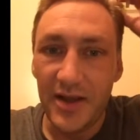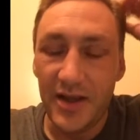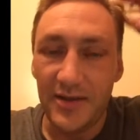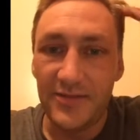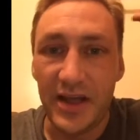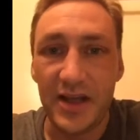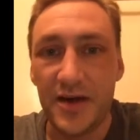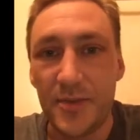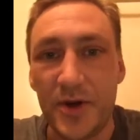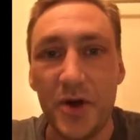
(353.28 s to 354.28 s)
if they
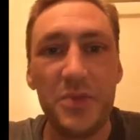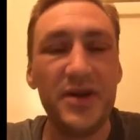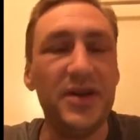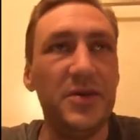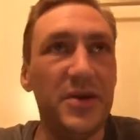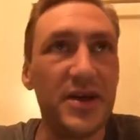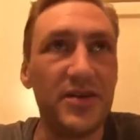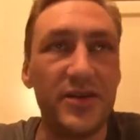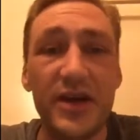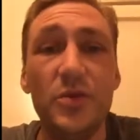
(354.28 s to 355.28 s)
appropriately pick
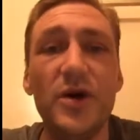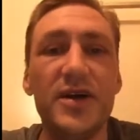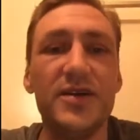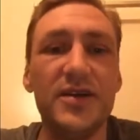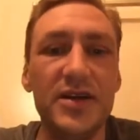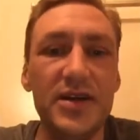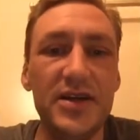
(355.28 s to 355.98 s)
the right one.